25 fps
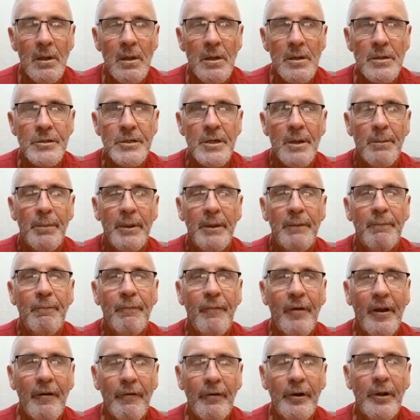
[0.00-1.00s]
So be
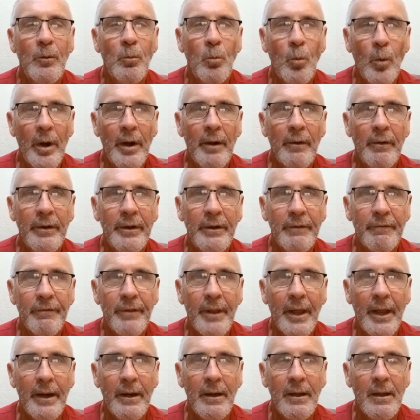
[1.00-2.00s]
very wary of
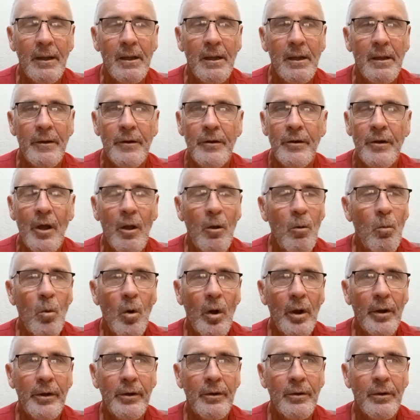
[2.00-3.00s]
that. No
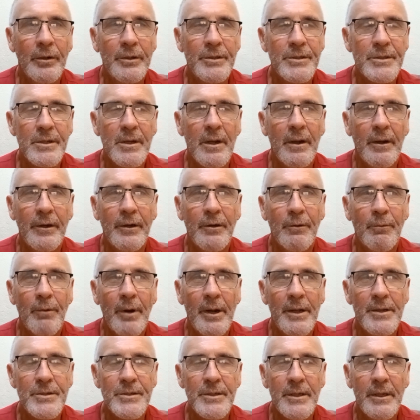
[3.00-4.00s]
white knight's going to
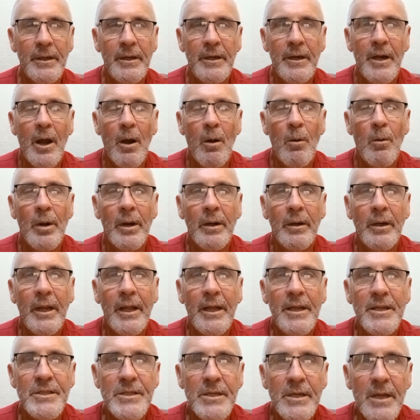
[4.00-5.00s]
race in. No one
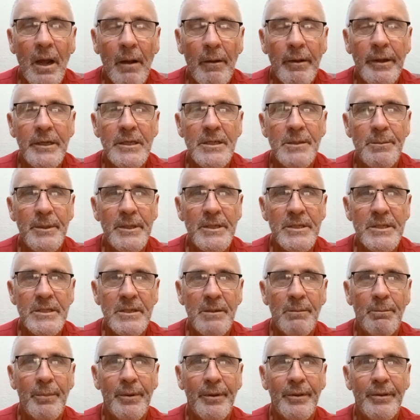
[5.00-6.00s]
is going to be
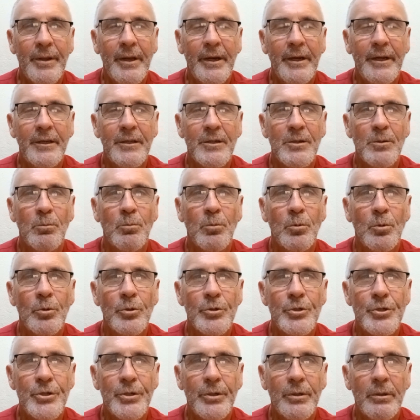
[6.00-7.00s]
sympathetic
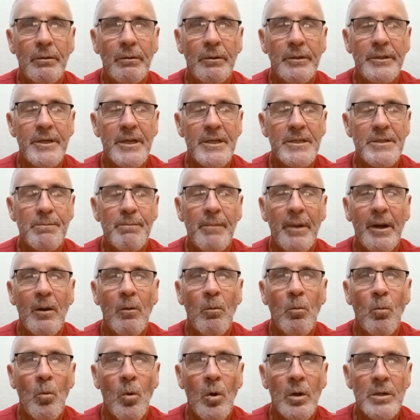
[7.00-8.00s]
towards you. It doesn't matter
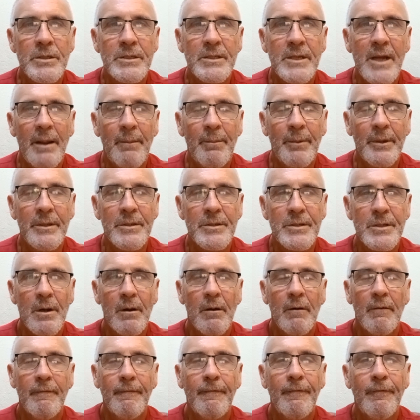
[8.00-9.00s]
what's happened.
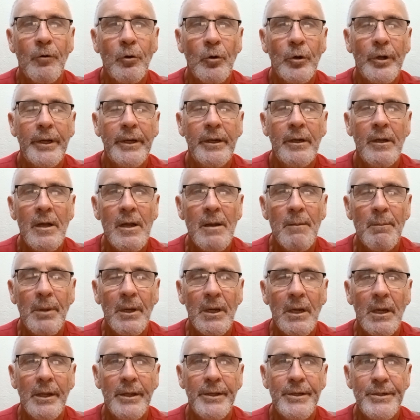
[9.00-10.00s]
So avoid
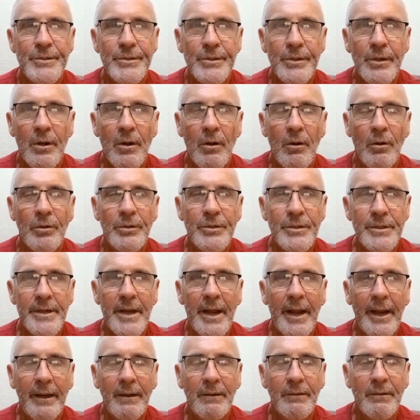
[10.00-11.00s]
police
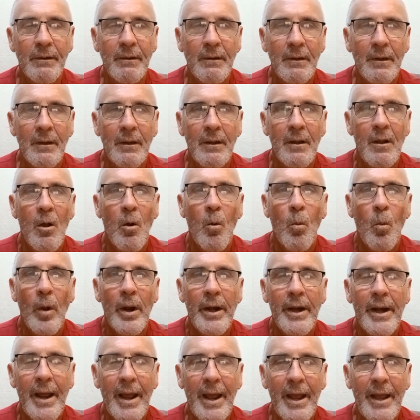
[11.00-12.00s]
contact
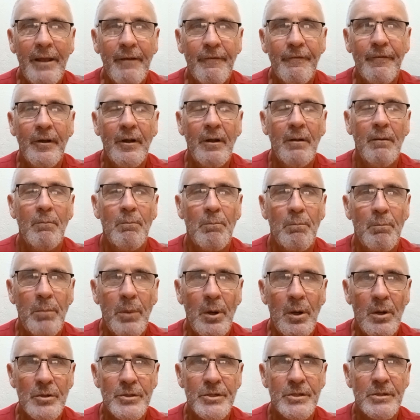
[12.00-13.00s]
whenever
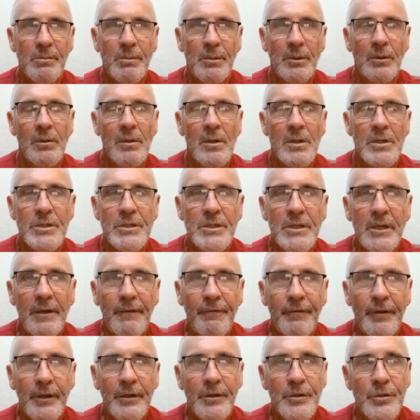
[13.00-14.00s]
possible. See if
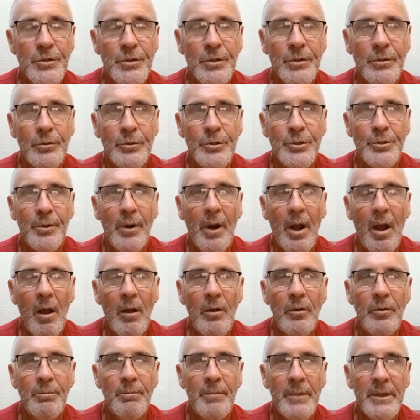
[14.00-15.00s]
you can sort your
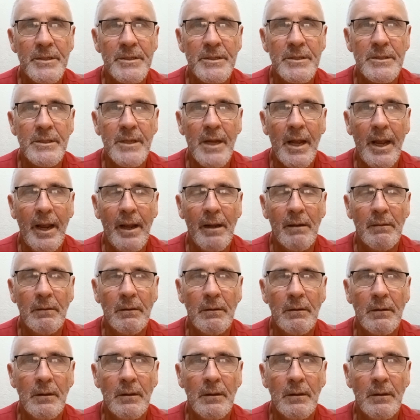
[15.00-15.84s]
own messes out.